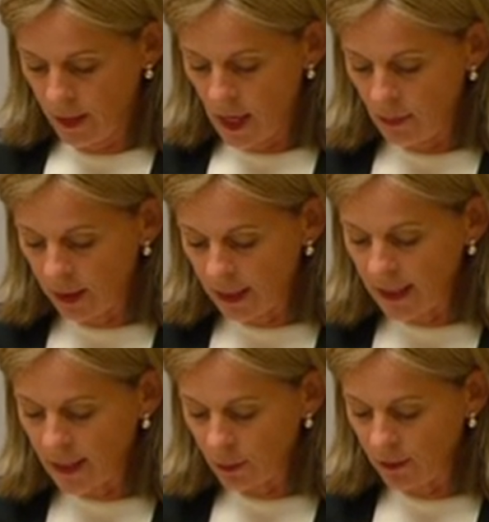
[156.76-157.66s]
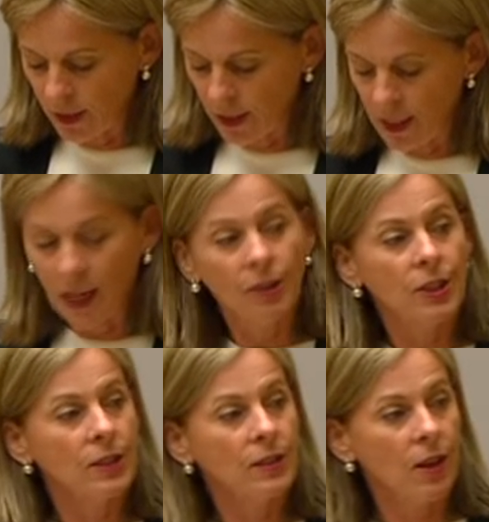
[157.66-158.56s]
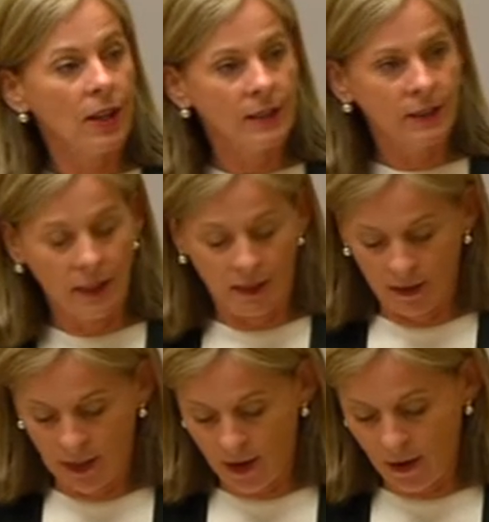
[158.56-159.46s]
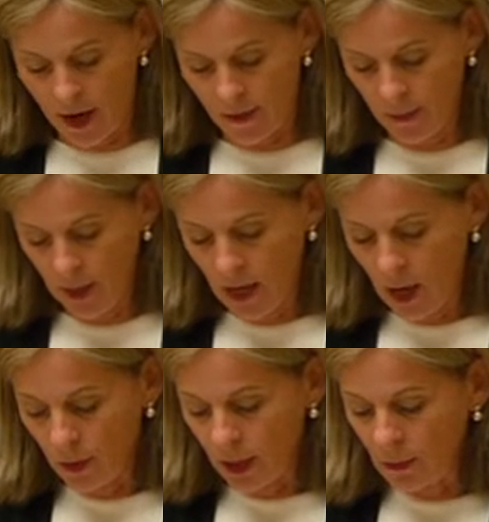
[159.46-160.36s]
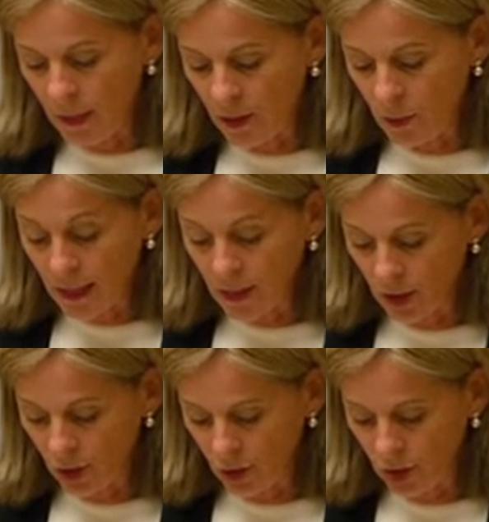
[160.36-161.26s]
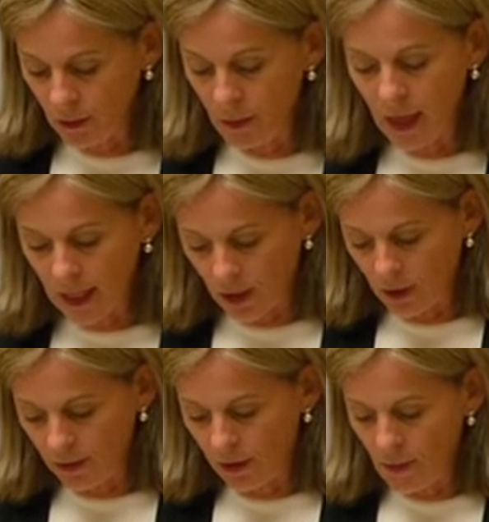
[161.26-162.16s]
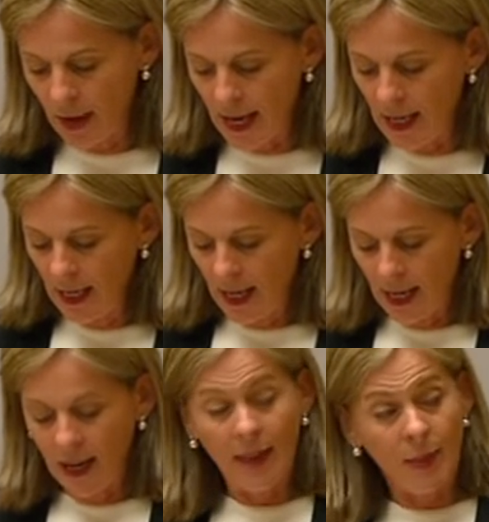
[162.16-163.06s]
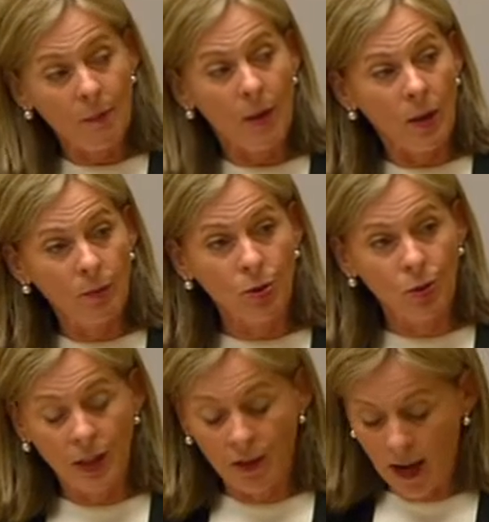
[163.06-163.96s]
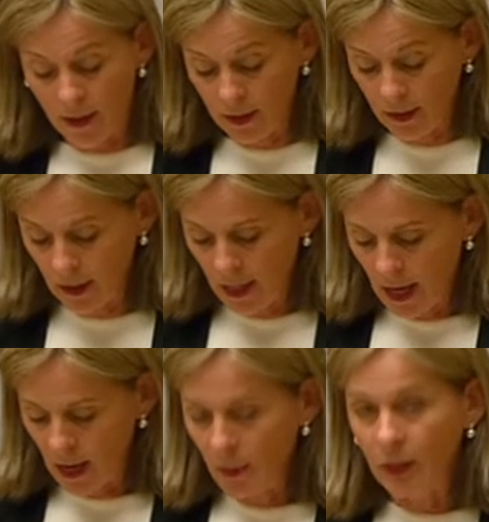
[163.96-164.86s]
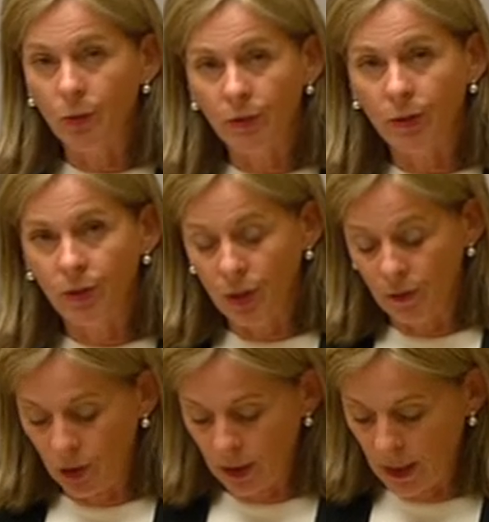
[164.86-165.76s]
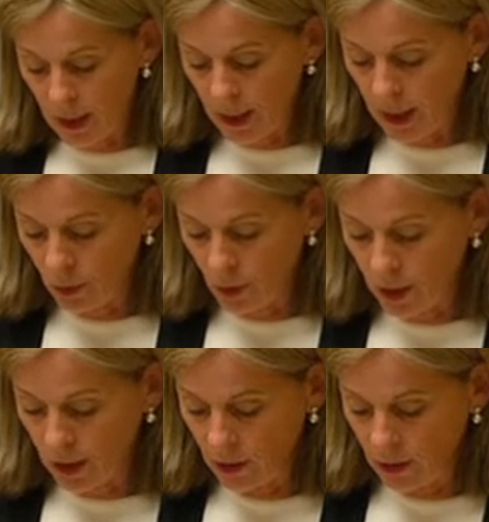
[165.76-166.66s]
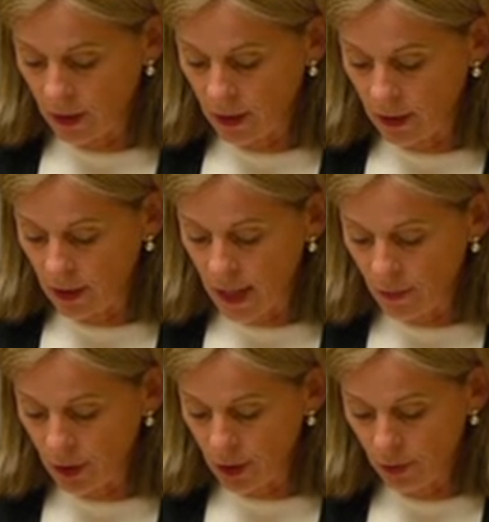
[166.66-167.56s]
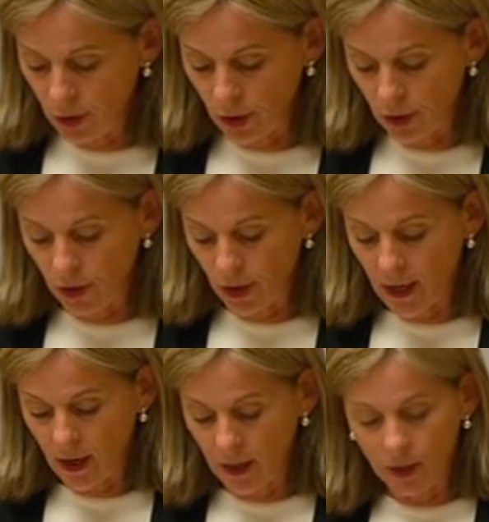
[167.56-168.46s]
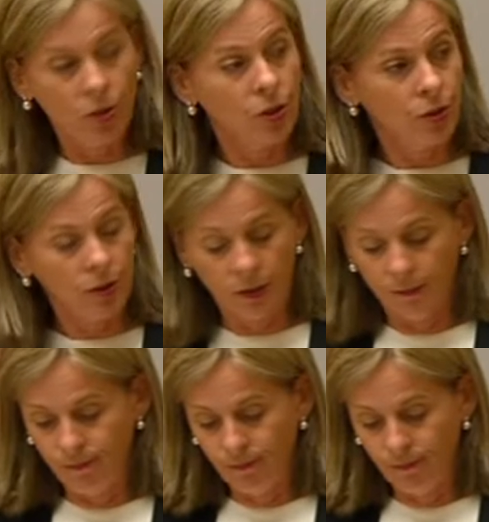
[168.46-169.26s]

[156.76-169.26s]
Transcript: I'm pleased that we've seen encouraging signs in this area. I want to commend one institution in my electorate, if I may, uh, and then I'm sure there are others, uh, but Griffith University is working to assist Aboriginal and Torres Strait Islander students